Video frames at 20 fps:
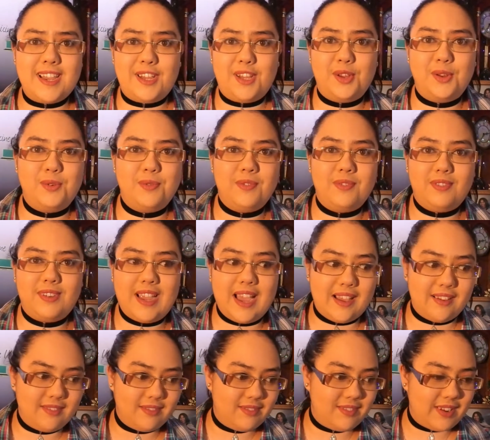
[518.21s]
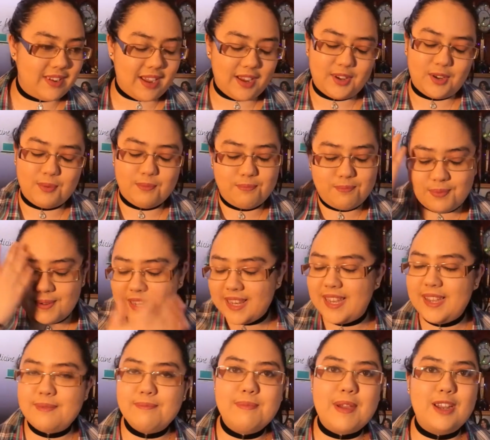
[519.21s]
You get like a
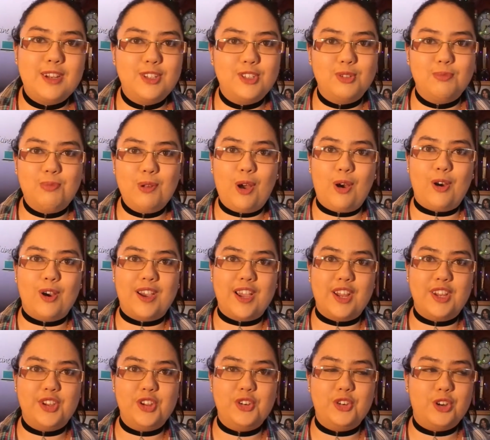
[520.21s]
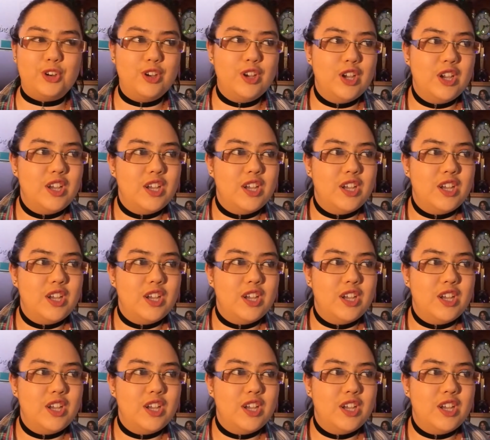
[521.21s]
complete mental block and you're